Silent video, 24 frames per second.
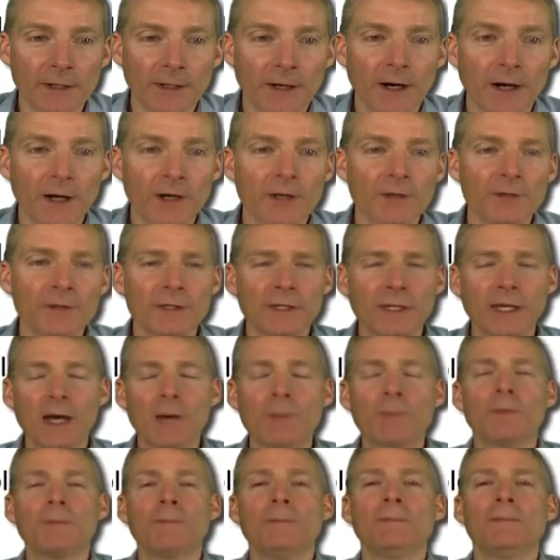all the
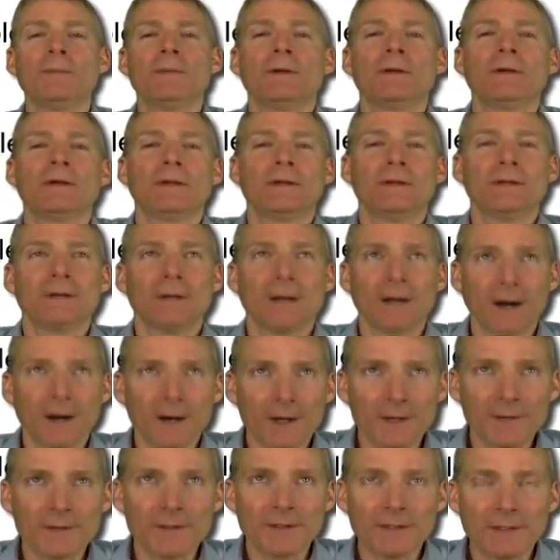
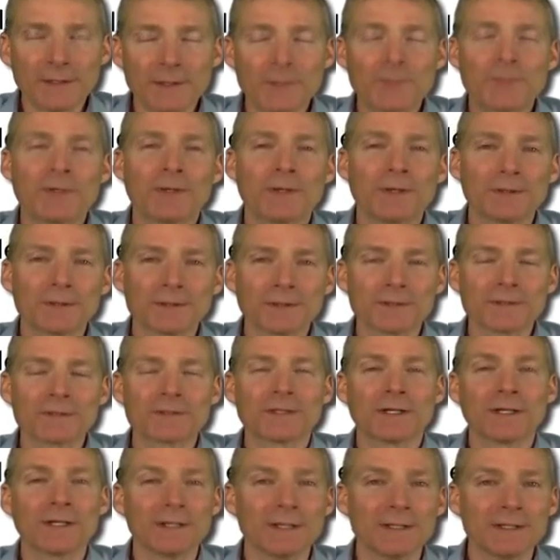empirical
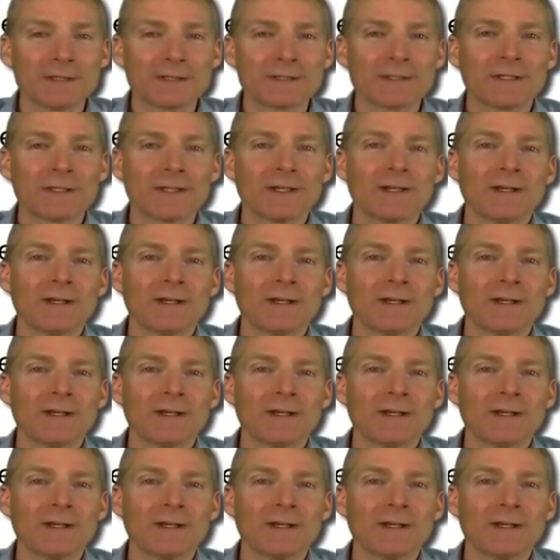studies